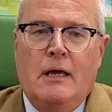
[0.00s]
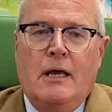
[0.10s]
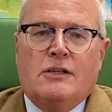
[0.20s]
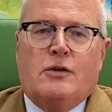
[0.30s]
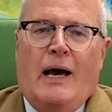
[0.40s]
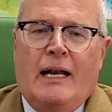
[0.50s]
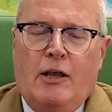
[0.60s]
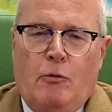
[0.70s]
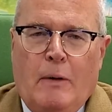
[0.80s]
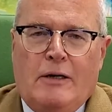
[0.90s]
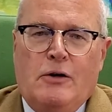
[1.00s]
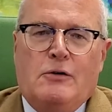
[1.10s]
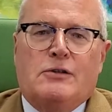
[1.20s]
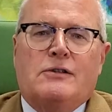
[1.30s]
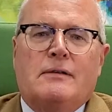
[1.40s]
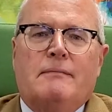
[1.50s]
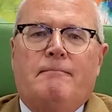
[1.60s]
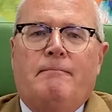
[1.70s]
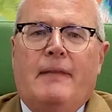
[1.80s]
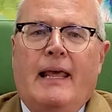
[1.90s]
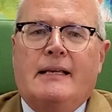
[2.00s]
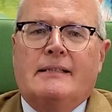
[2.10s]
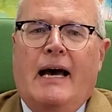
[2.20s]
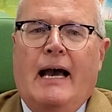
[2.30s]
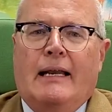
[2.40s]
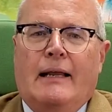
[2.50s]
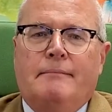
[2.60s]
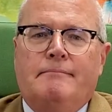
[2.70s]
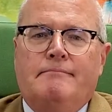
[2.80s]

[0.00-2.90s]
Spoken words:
So how do you reduce anxiety?